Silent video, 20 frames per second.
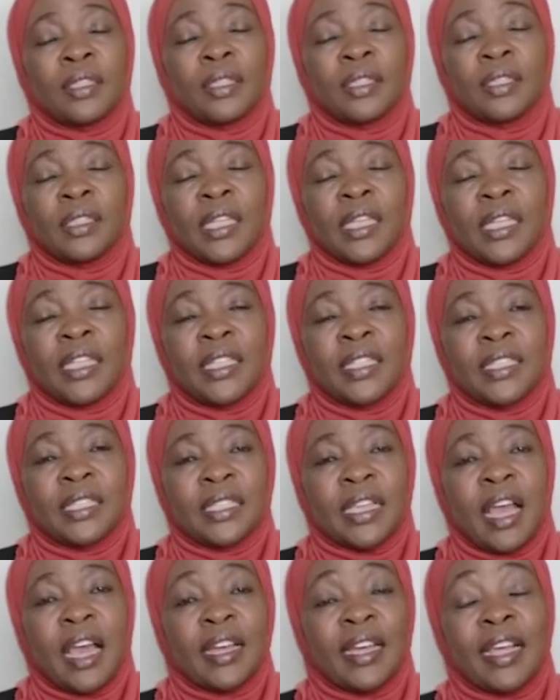there's
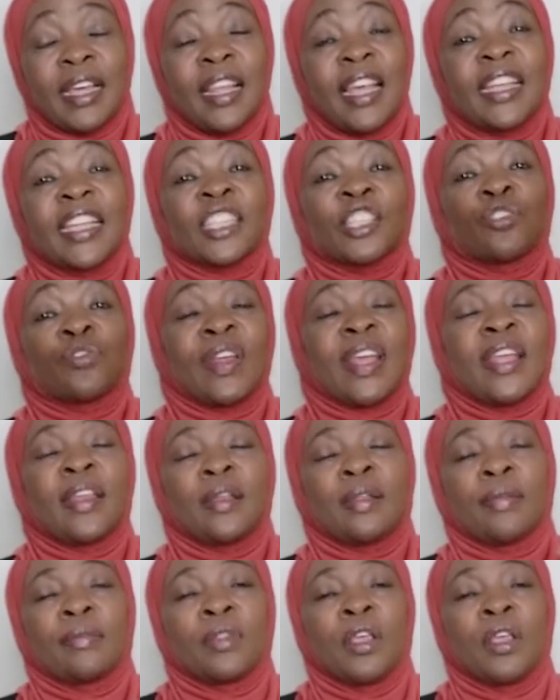an end screen.